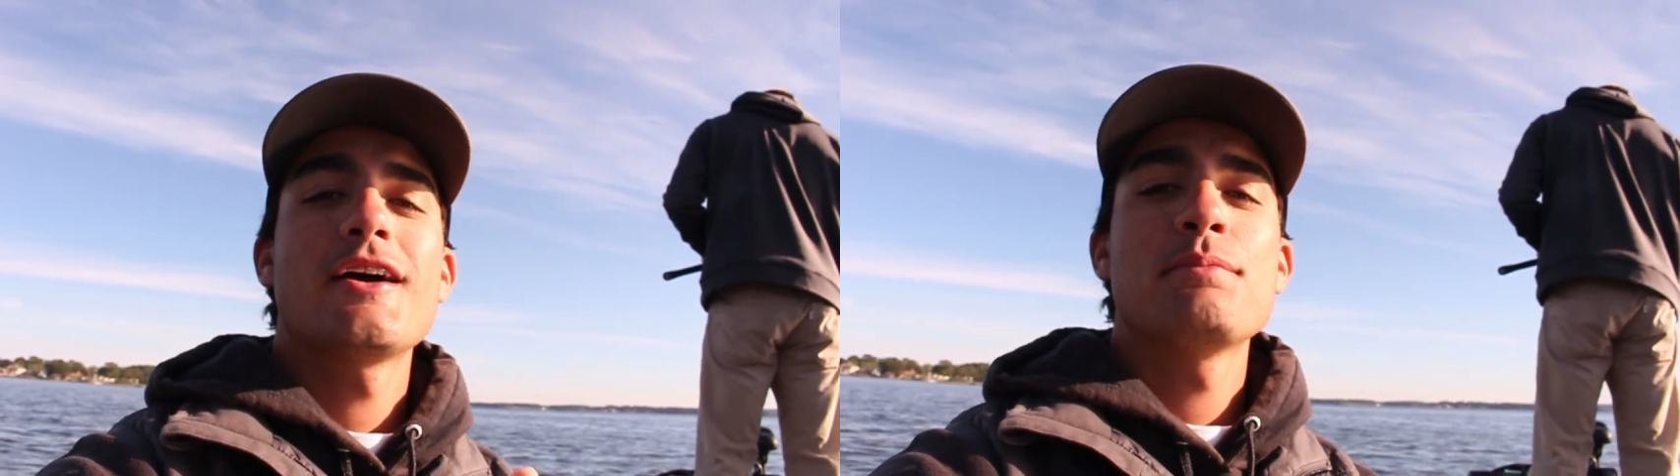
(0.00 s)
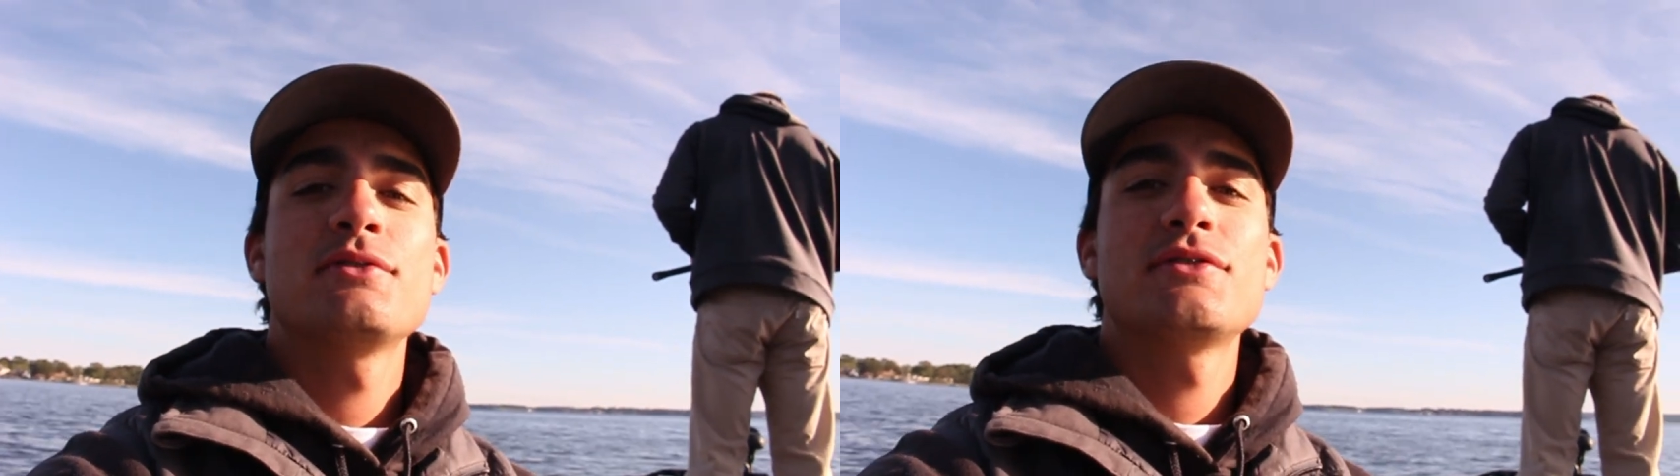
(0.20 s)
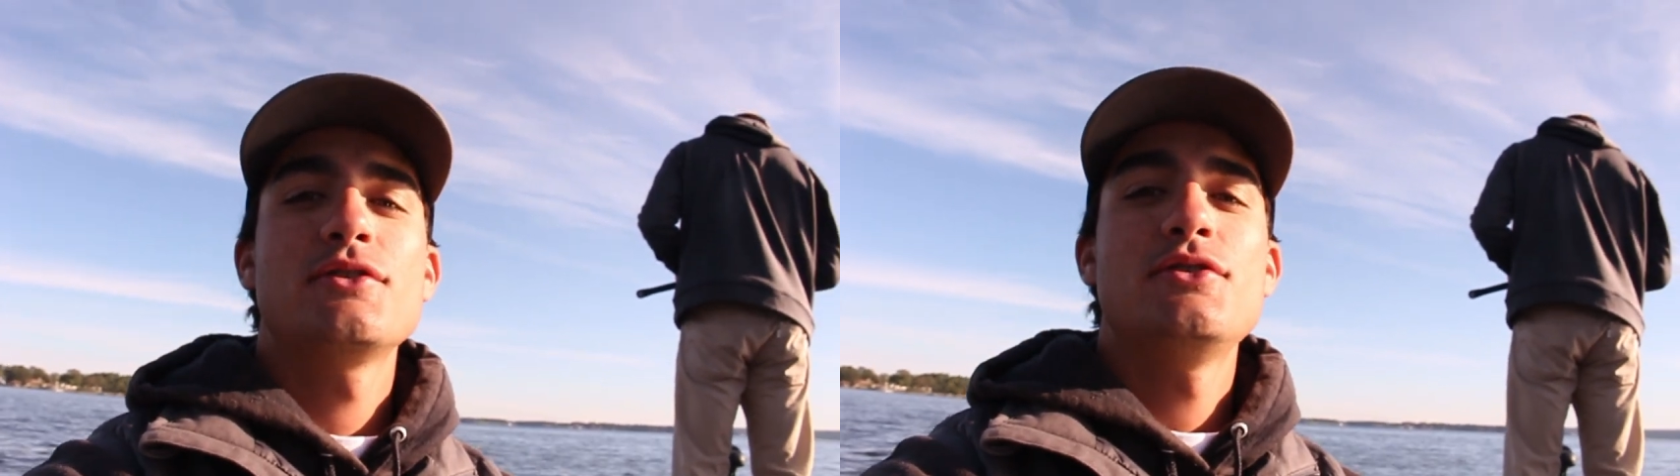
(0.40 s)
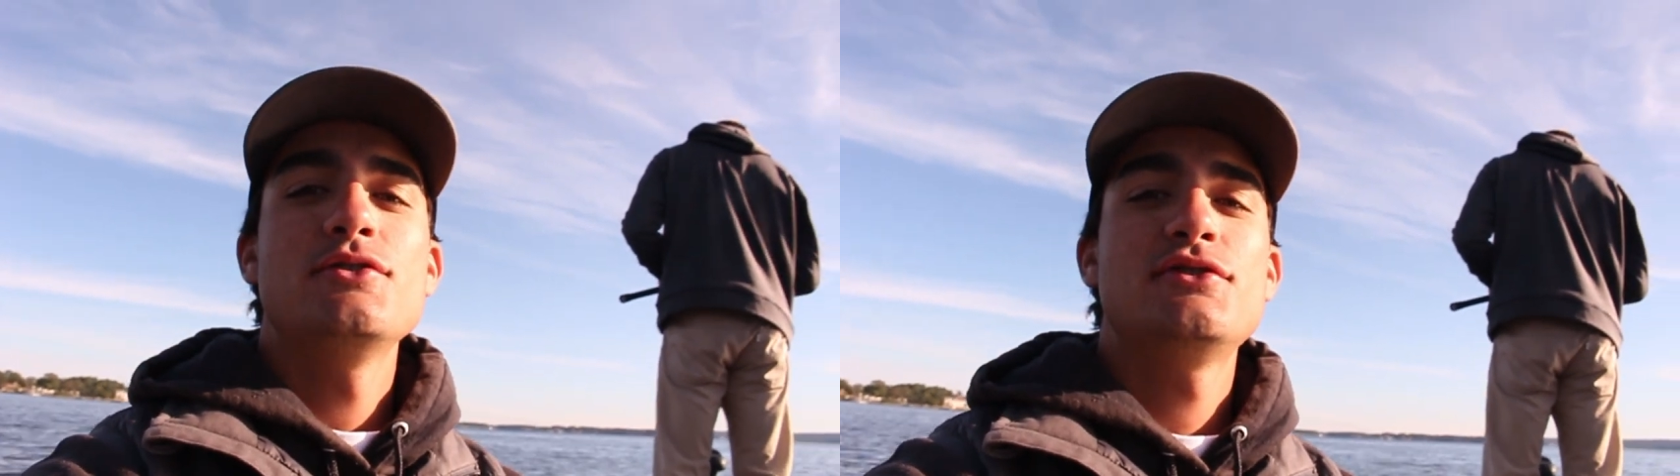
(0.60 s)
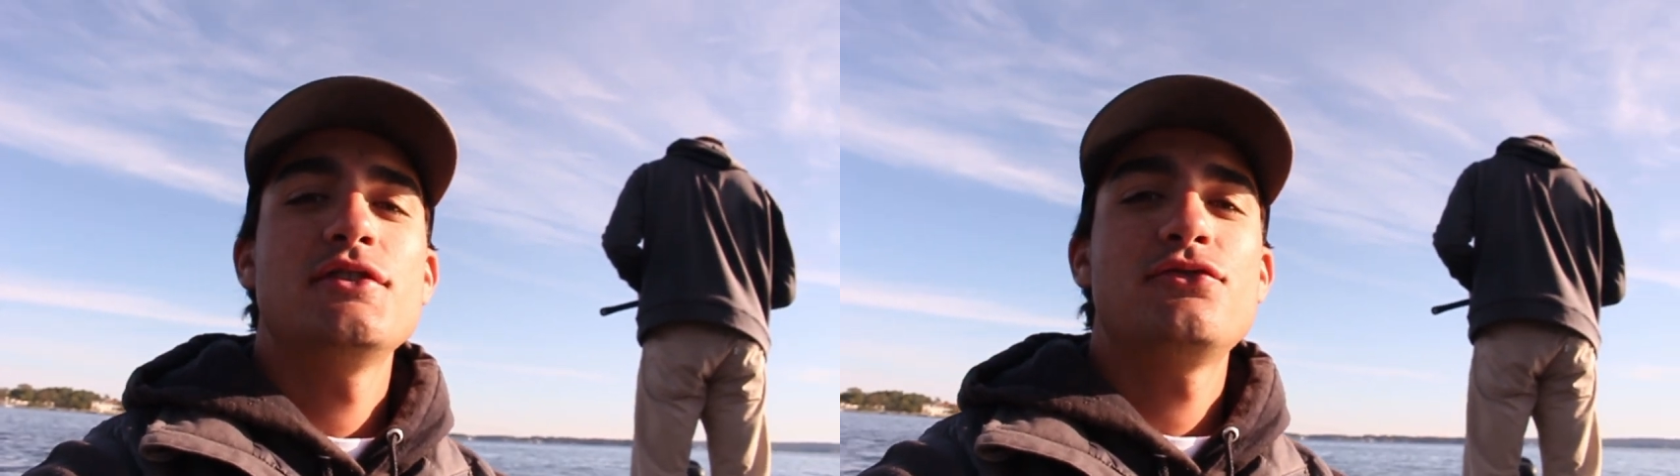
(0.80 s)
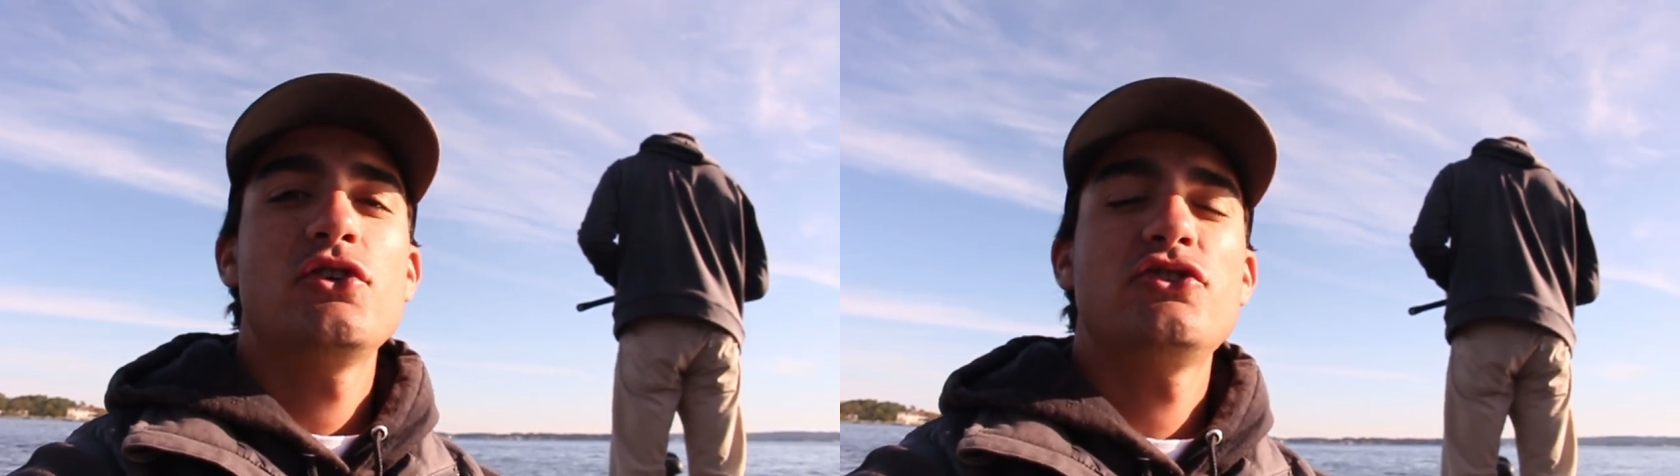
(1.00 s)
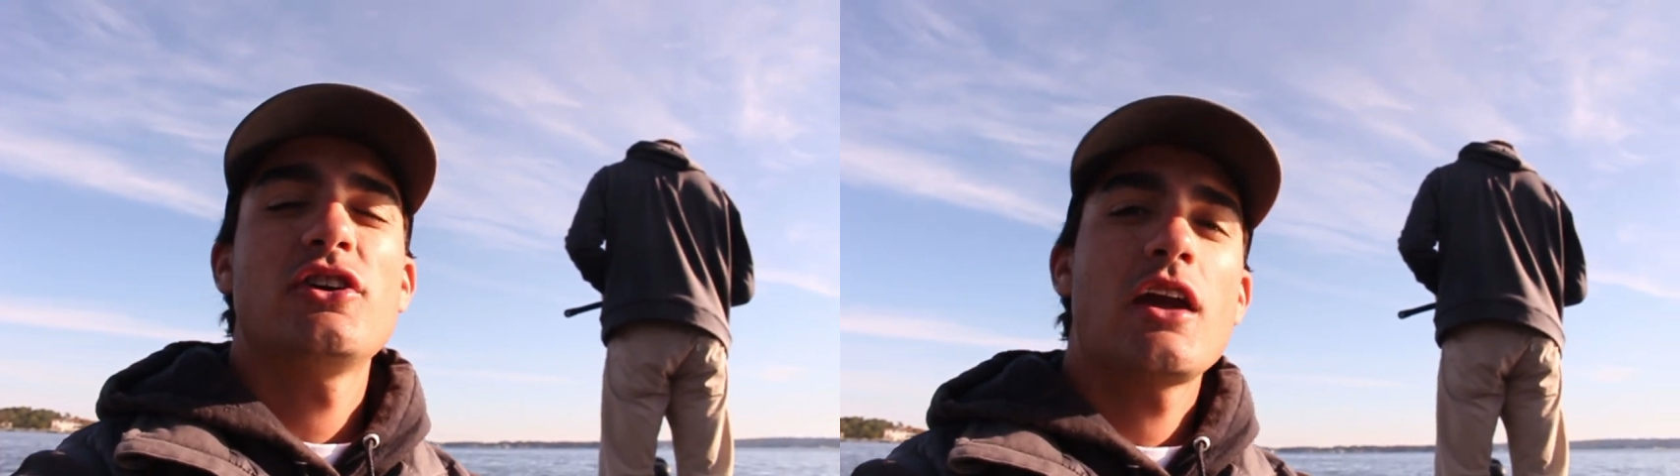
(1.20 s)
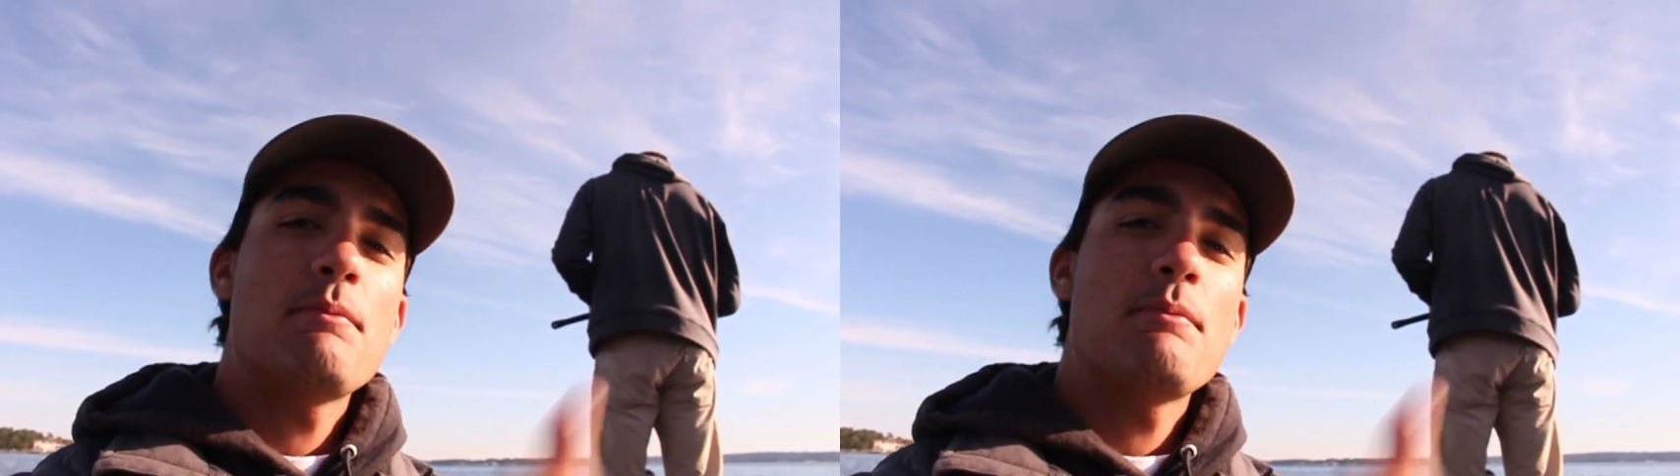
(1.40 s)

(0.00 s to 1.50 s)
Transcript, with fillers: episode of Hugh C Fishing.